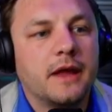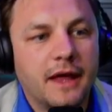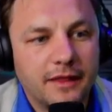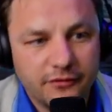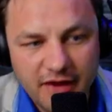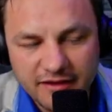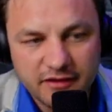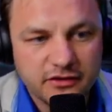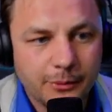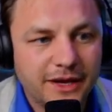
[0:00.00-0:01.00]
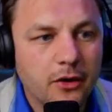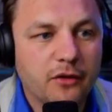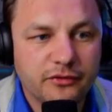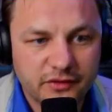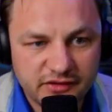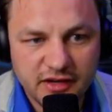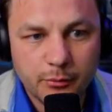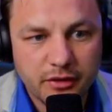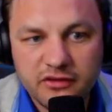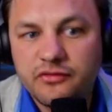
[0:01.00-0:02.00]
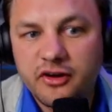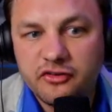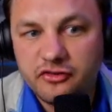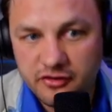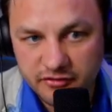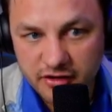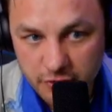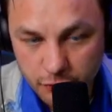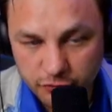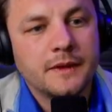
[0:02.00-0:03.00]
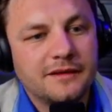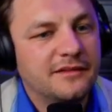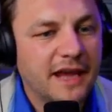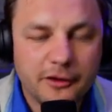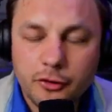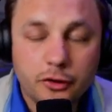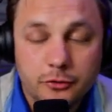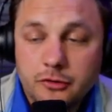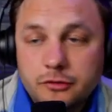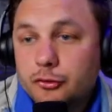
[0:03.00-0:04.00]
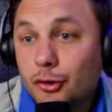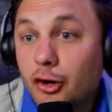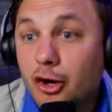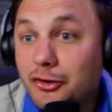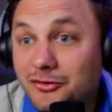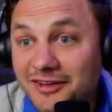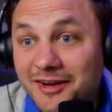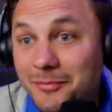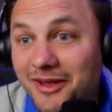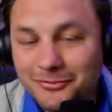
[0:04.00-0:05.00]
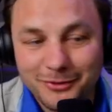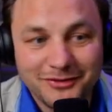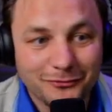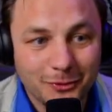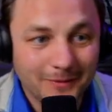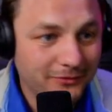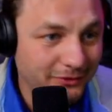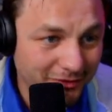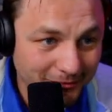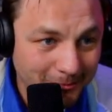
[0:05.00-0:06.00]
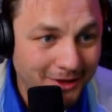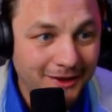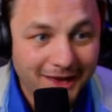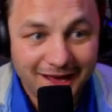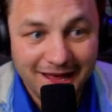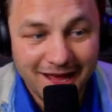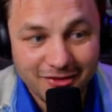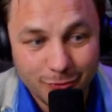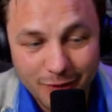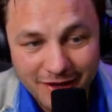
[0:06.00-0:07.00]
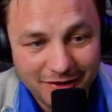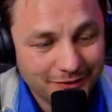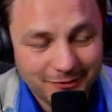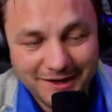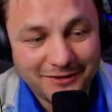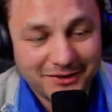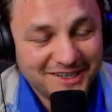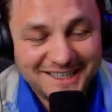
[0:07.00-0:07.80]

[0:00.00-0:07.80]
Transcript: And the fact that he's coming in off of a second place finish is huge. Xander, you could argue second best recent form in the field as well. Whatever.